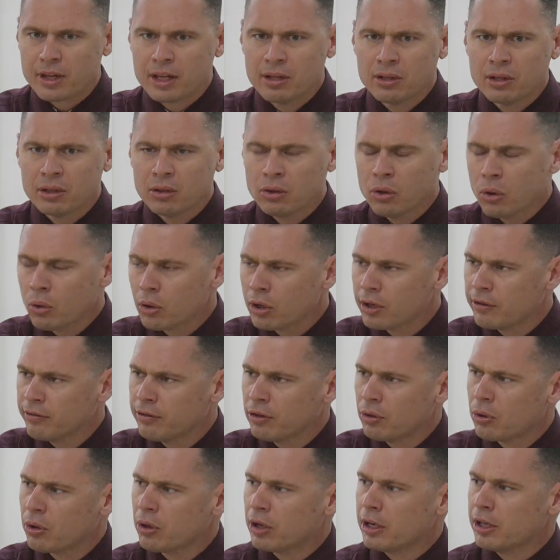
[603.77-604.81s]
the Lord of
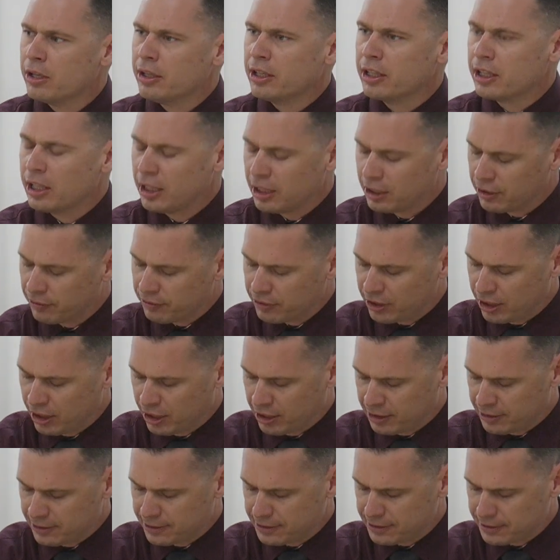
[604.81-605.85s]
Lords and the King of
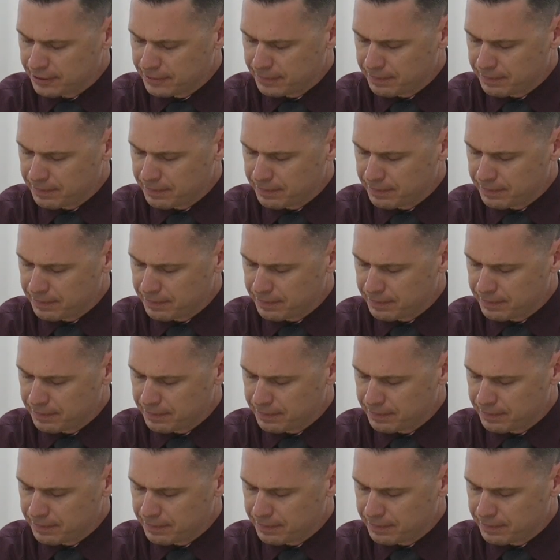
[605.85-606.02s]
Kings.